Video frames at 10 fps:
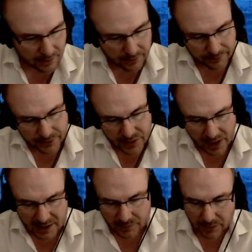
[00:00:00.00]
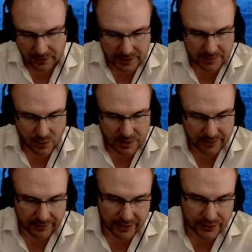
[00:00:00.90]
first gospel is mostly
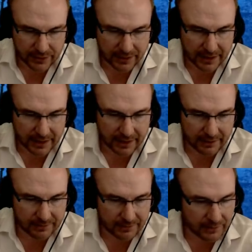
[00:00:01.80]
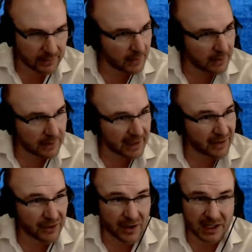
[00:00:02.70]
fiction, then the other
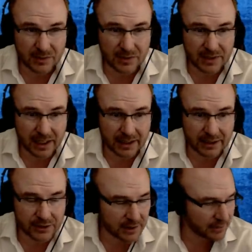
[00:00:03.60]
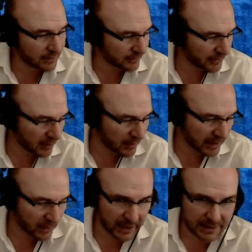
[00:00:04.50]
gospels kind of just fall by the
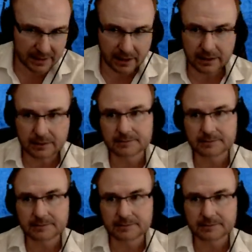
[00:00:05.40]
wayside.